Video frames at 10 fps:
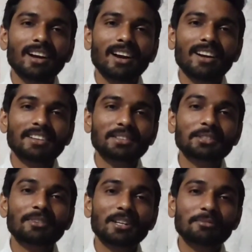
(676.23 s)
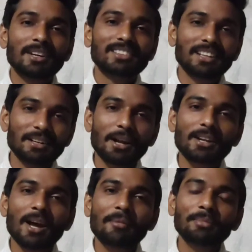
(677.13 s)
And this was my third
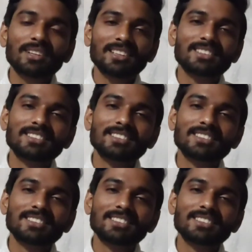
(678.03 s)
attempt.